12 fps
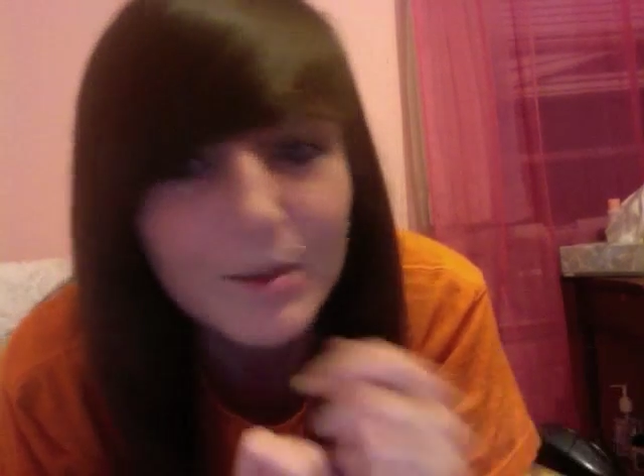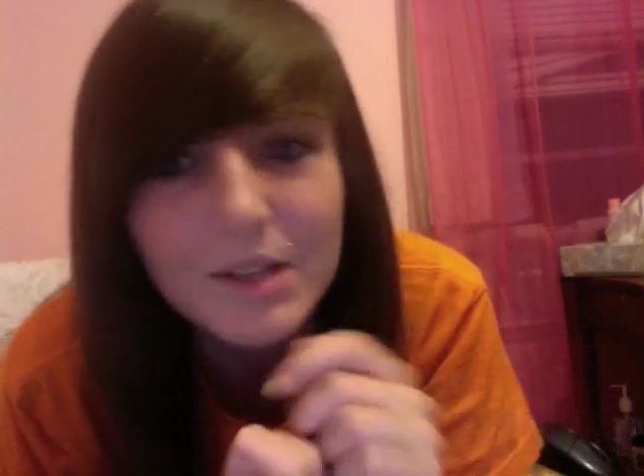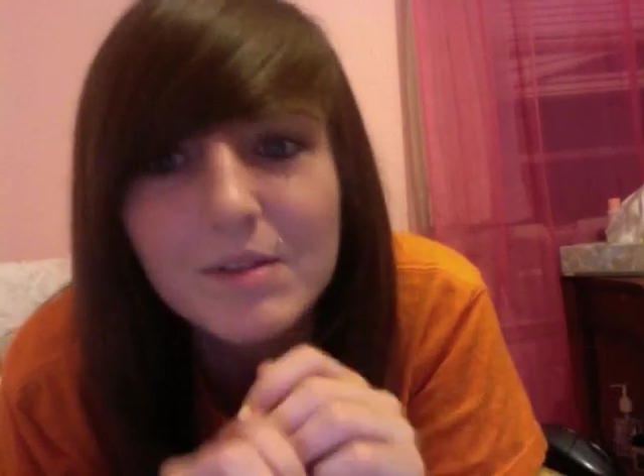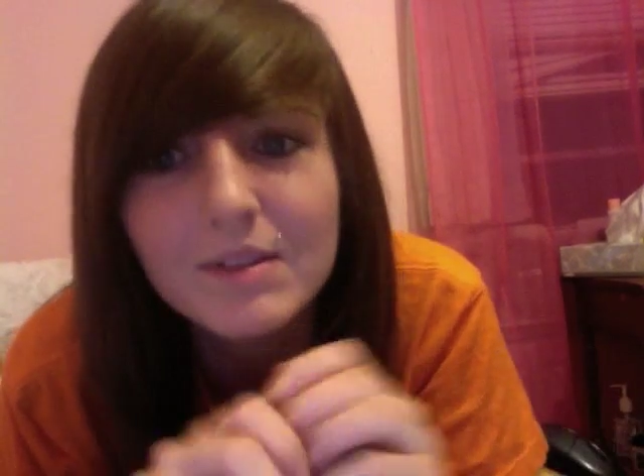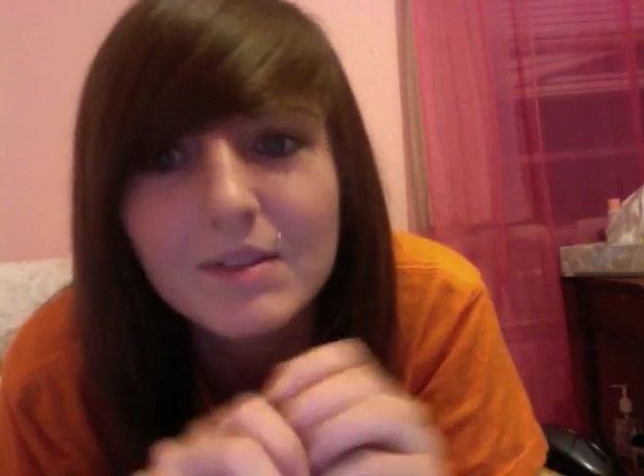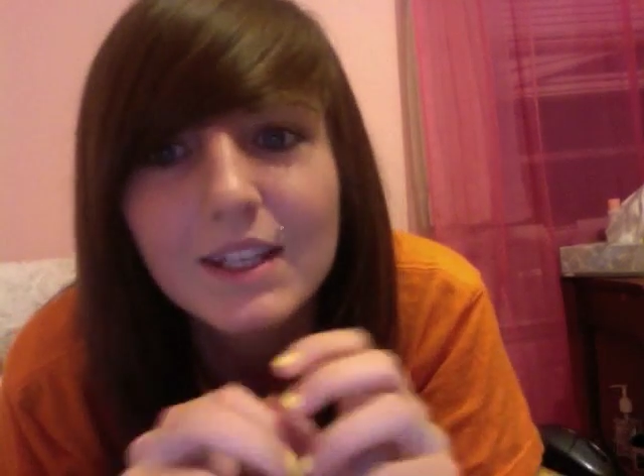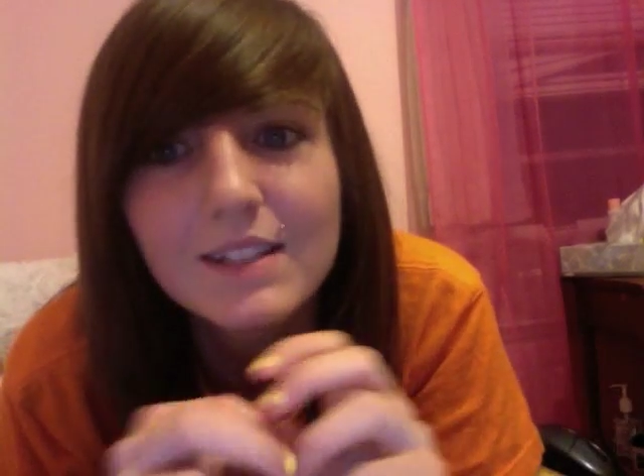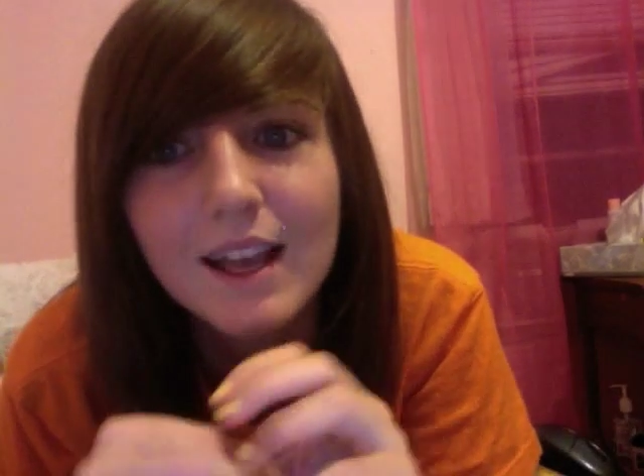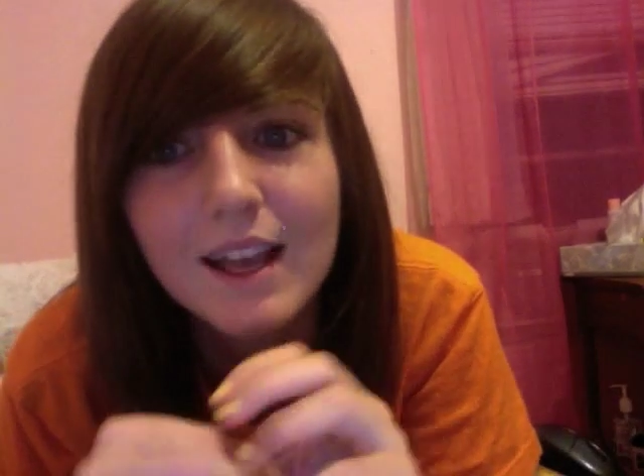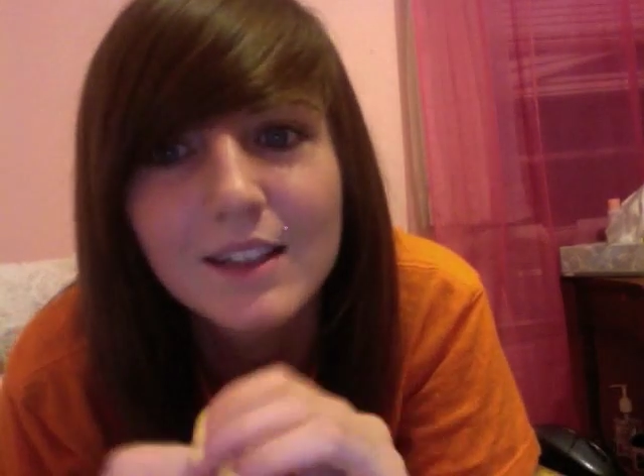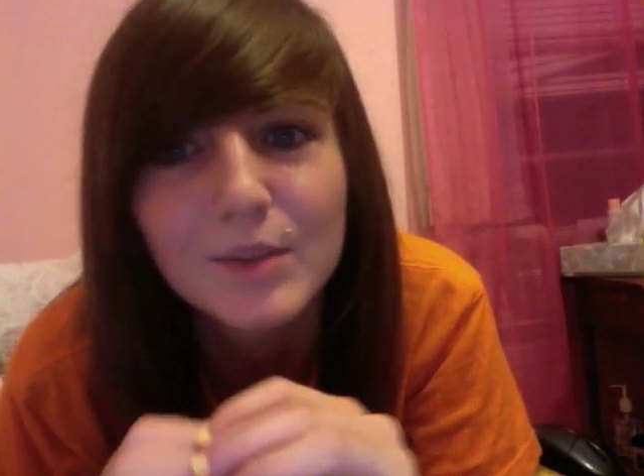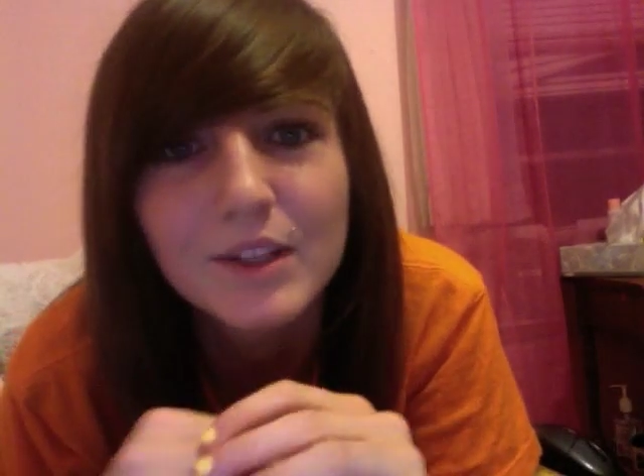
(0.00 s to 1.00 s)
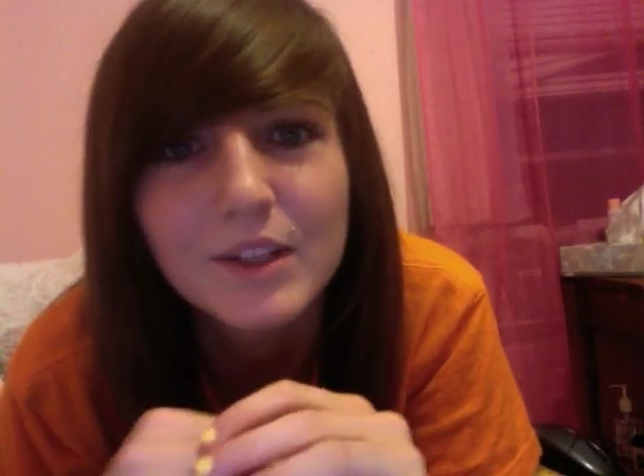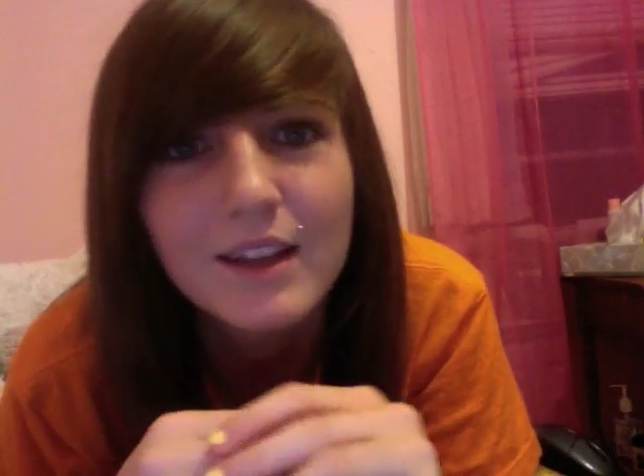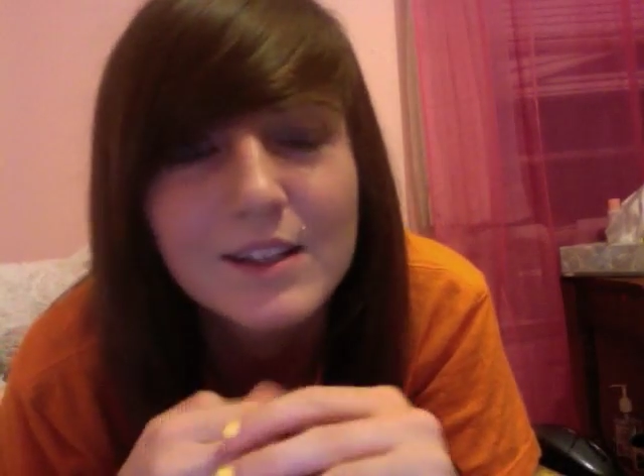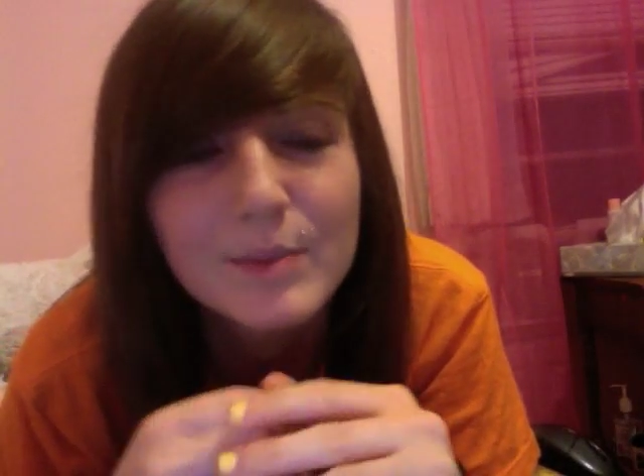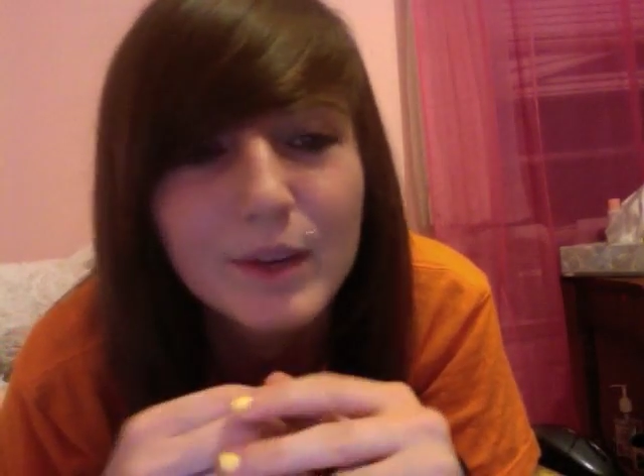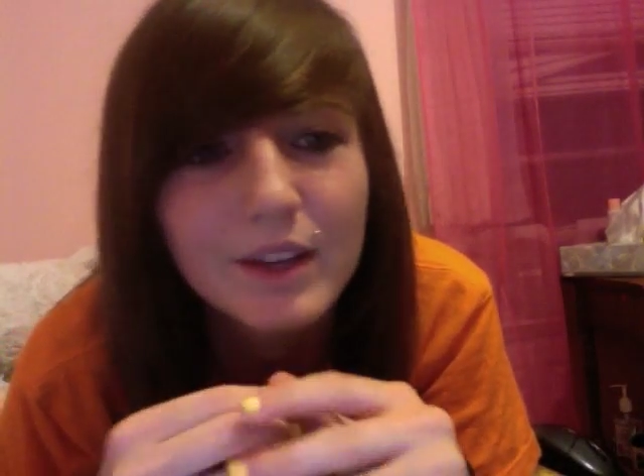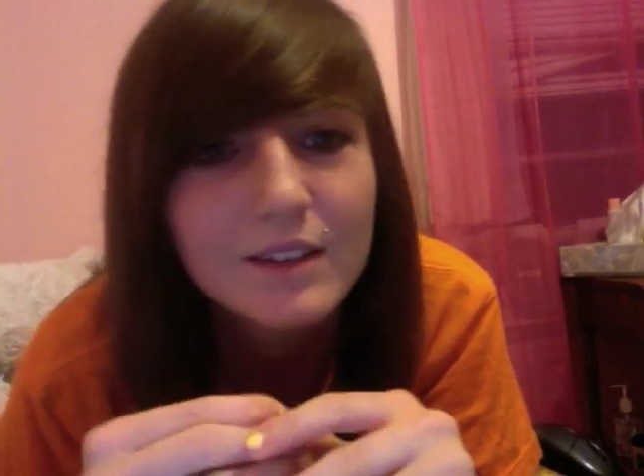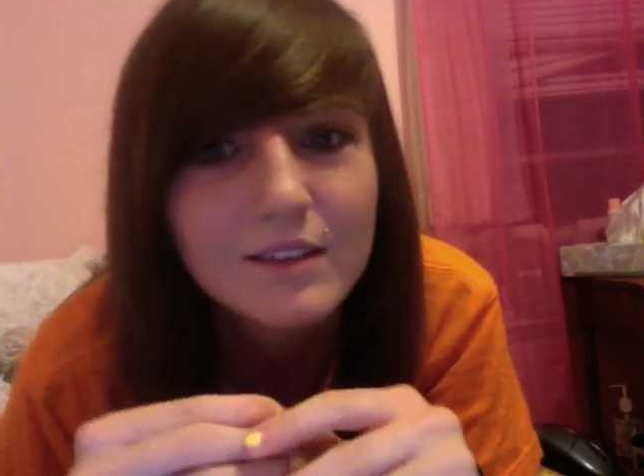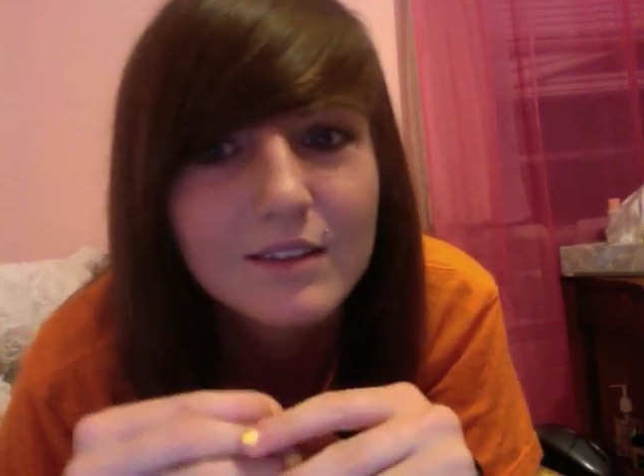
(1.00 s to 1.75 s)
makes me really sad to be a lesbian.